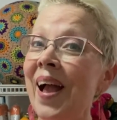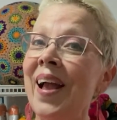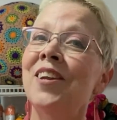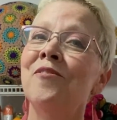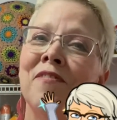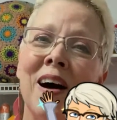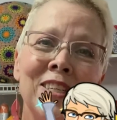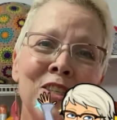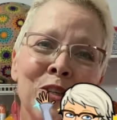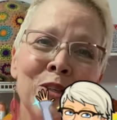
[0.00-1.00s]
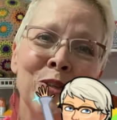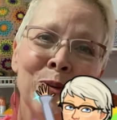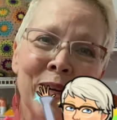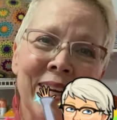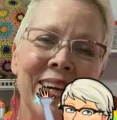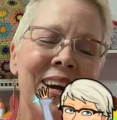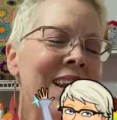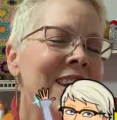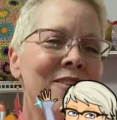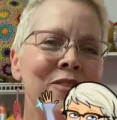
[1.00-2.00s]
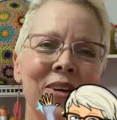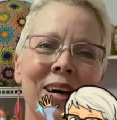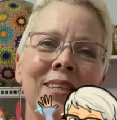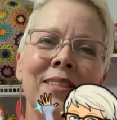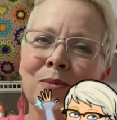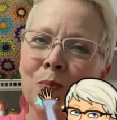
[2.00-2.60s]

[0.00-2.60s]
and find your joy. I love you guys.